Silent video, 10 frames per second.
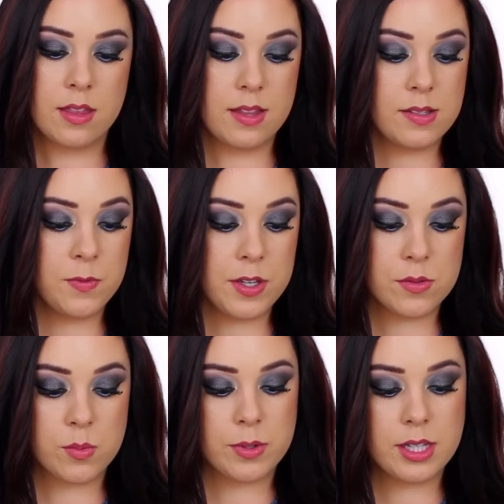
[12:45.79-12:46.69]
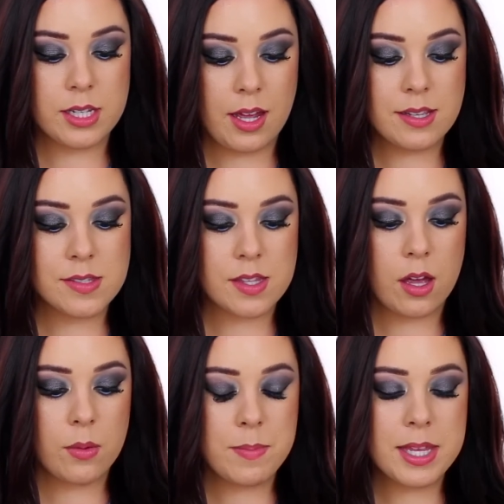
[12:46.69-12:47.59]
This feels really nice
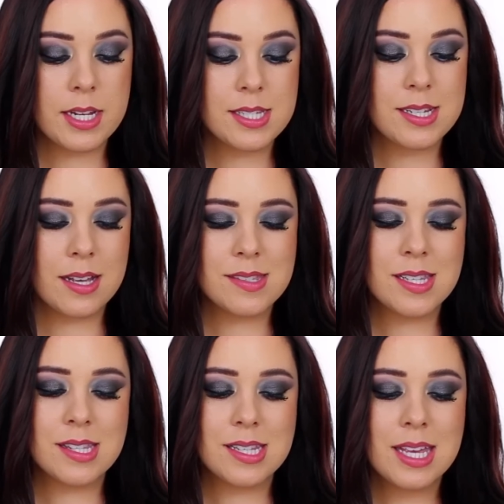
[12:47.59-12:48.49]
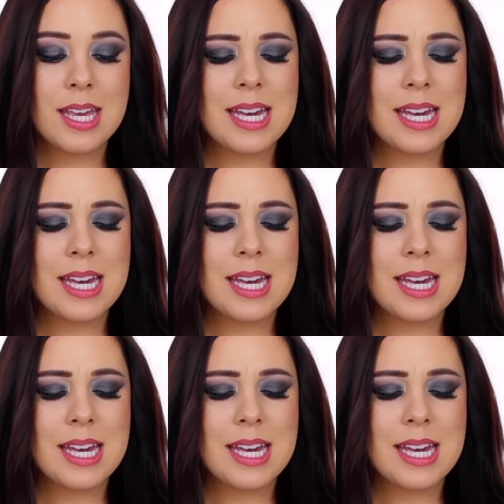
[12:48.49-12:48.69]
though. I mean, it doesn't,